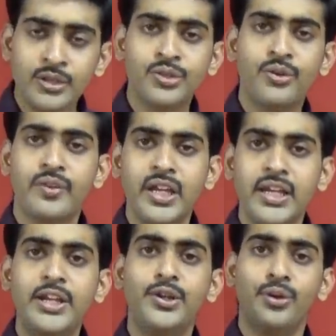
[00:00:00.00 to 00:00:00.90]
So
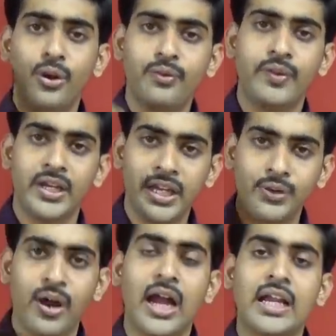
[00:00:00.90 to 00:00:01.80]
we need to know, we
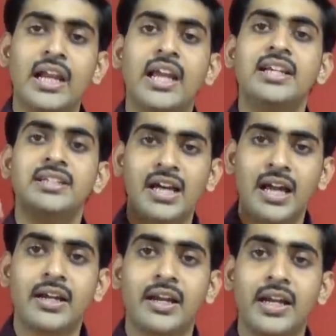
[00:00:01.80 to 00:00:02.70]
need to analyze
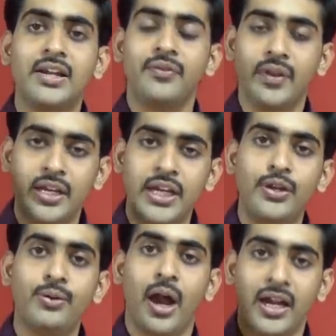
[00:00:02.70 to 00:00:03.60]
our trend, we
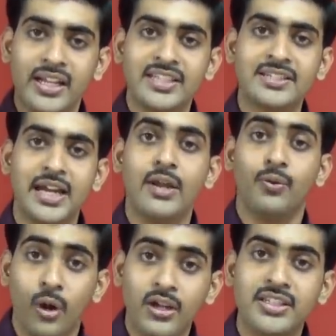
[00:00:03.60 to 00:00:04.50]
need to
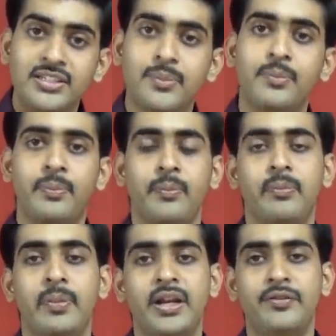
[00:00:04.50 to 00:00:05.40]
understand what is the
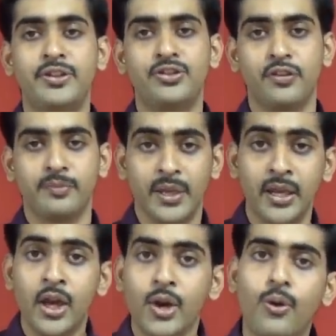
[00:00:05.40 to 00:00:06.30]
benefits of
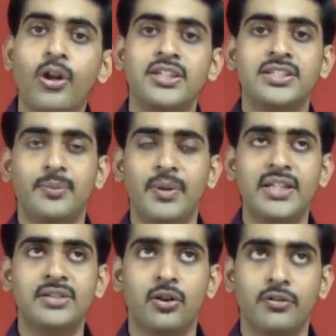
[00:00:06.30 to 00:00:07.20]
me, what is the merits